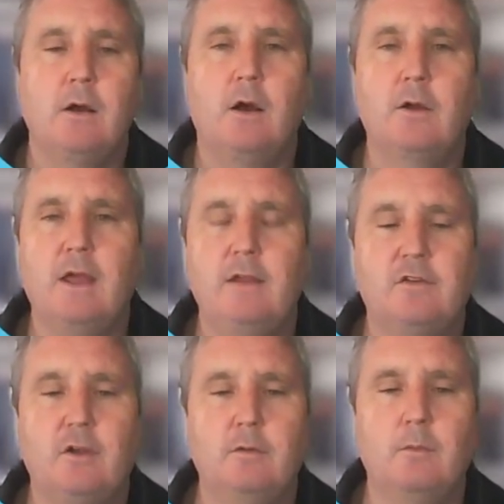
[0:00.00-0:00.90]
Okay,
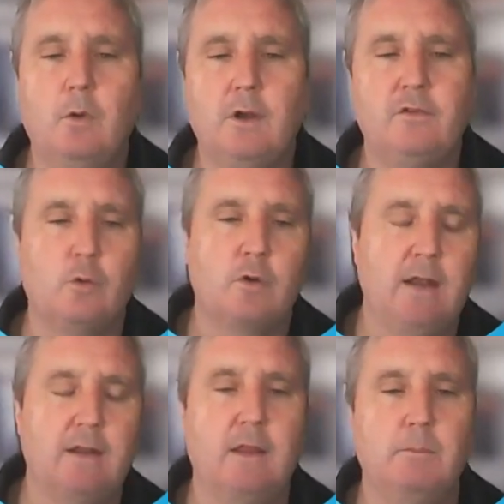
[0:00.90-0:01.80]
so what is
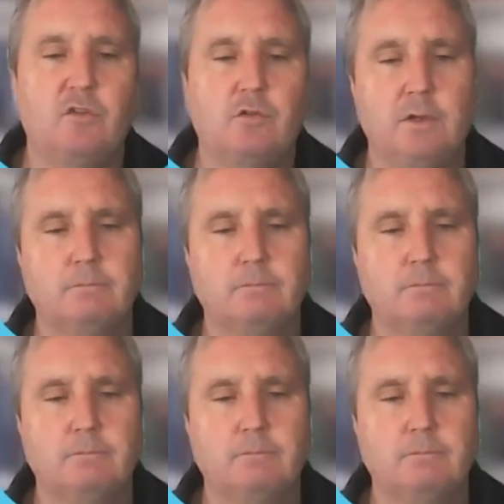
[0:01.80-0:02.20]
organic chemistry?